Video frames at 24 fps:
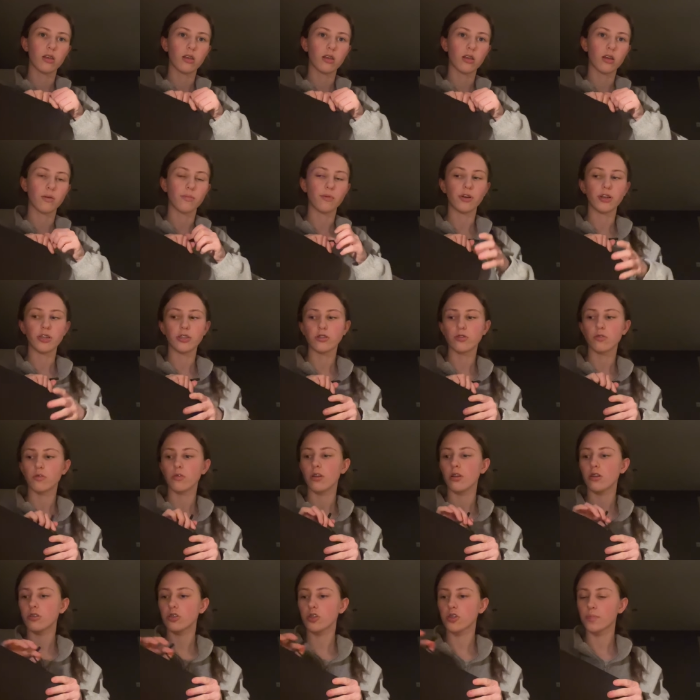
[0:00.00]
I'm only until then,
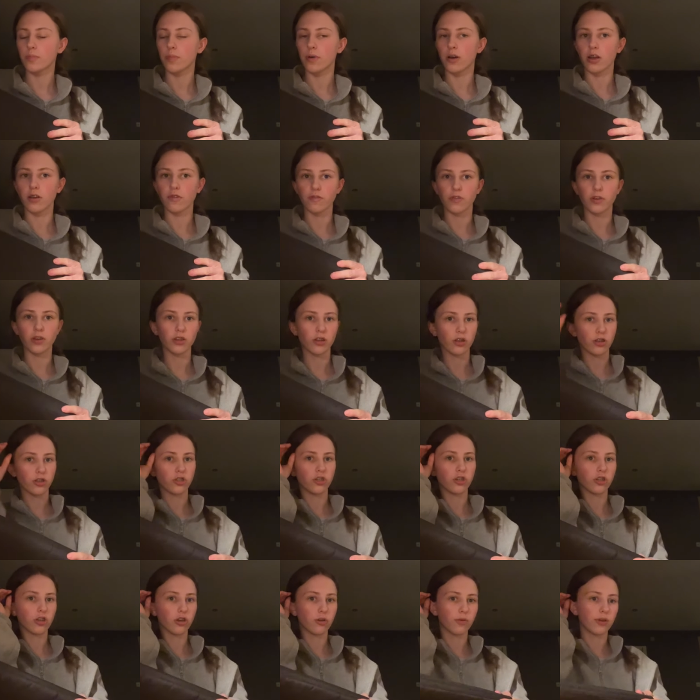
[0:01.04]
but I figured I
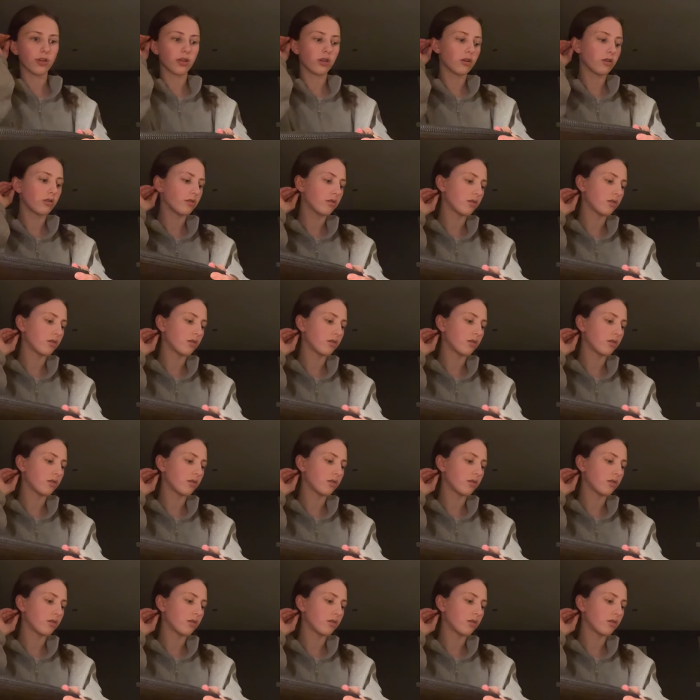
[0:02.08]
should go in